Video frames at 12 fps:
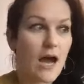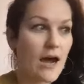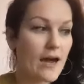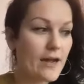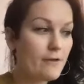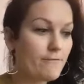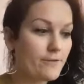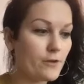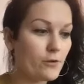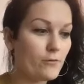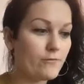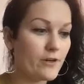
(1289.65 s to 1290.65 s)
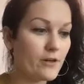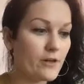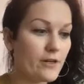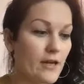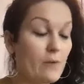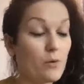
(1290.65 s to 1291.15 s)
I feel
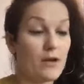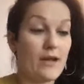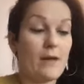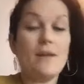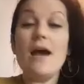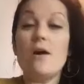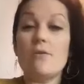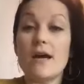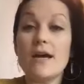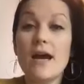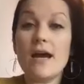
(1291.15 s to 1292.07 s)
very, and where I am now, right?